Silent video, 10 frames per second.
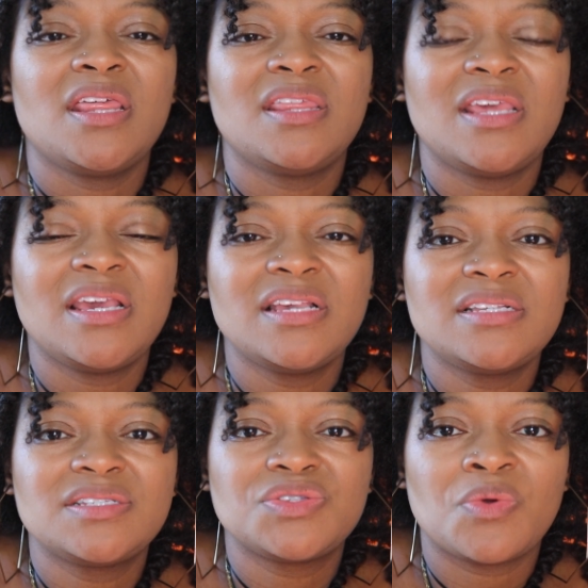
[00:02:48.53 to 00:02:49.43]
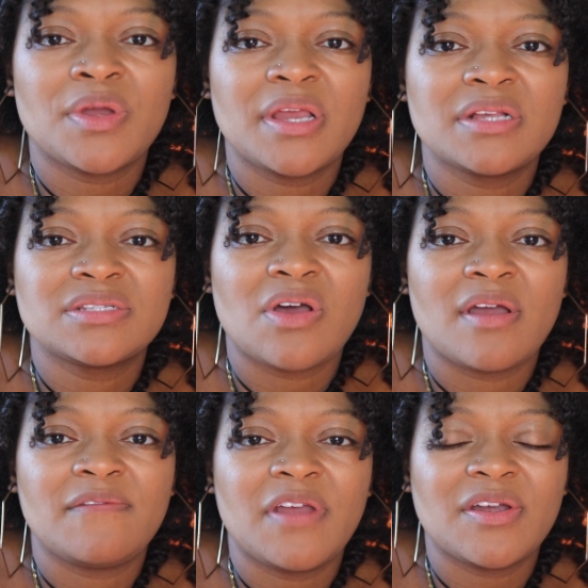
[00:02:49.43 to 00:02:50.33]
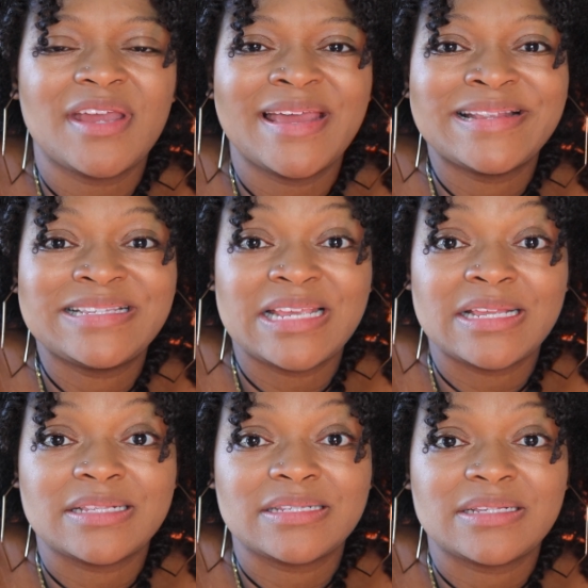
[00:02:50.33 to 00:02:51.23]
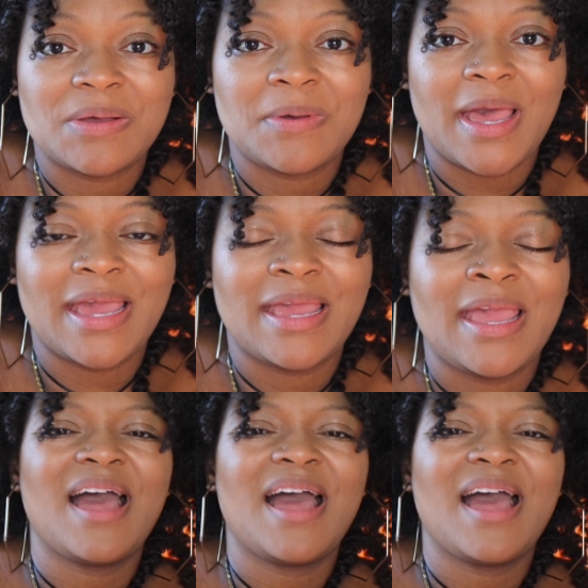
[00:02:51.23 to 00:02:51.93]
these stories are very intense, okay?